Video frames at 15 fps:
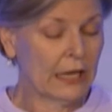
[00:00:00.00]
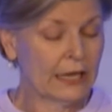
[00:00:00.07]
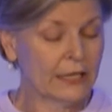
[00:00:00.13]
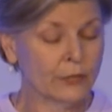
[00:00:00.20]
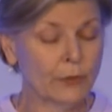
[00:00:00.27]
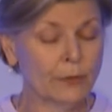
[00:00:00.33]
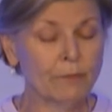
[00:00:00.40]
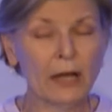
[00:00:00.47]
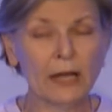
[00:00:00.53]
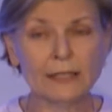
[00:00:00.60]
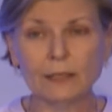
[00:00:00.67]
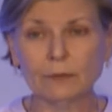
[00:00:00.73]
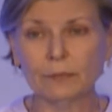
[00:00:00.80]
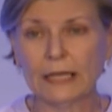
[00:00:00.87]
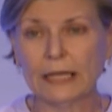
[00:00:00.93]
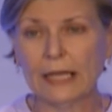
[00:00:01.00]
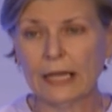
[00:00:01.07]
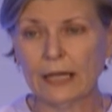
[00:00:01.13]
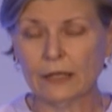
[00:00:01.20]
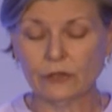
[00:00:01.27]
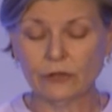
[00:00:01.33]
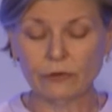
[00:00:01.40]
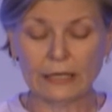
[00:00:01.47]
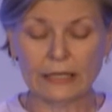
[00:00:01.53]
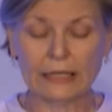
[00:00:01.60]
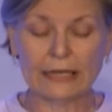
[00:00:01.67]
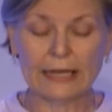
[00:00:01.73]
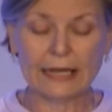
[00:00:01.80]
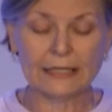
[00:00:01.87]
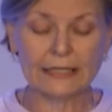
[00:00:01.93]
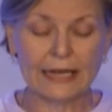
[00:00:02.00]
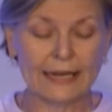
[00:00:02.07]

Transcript: as we possibly can during the next